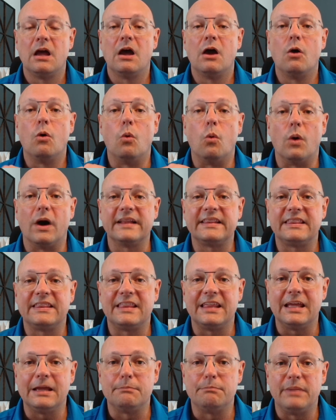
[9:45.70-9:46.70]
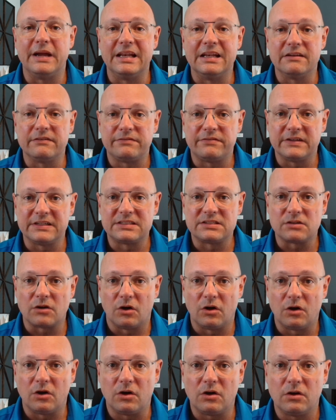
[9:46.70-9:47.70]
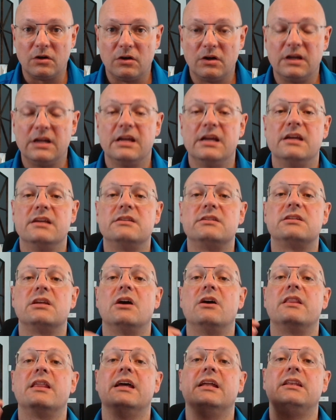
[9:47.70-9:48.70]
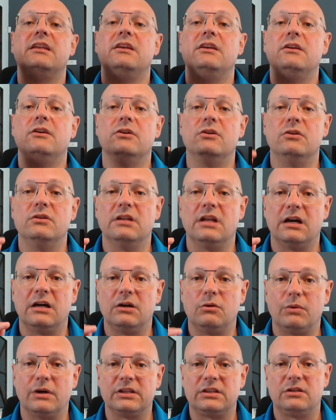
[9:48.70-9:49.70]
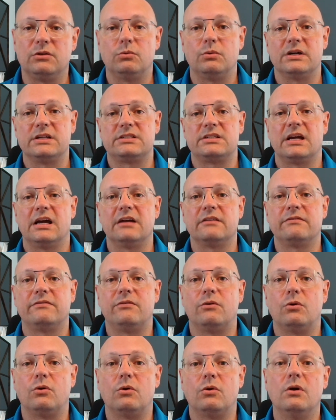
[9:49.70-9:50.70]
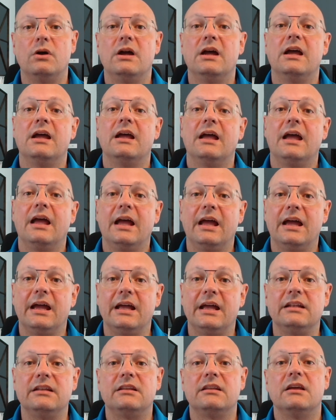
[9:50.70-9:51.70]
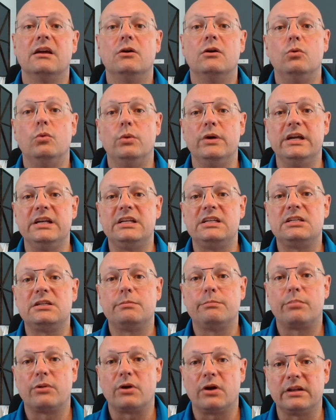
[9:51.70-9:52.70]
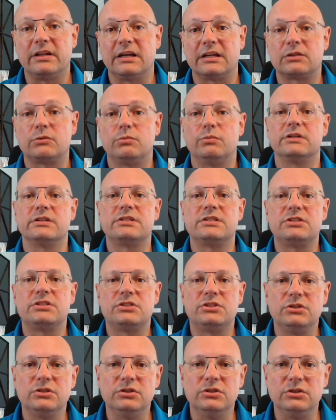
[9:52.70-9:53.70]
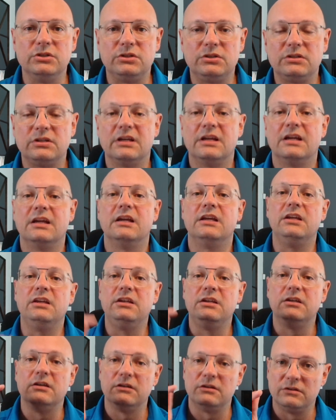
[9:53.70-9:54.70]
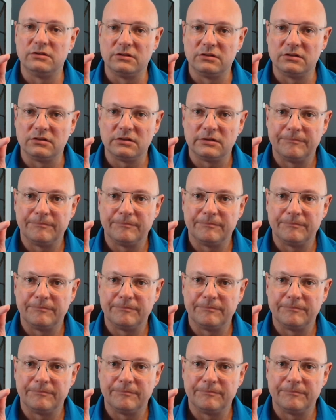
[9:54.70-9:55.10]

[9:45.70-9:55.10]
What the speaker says: what their benefits are, so that you know what to watch out for and which product will suit you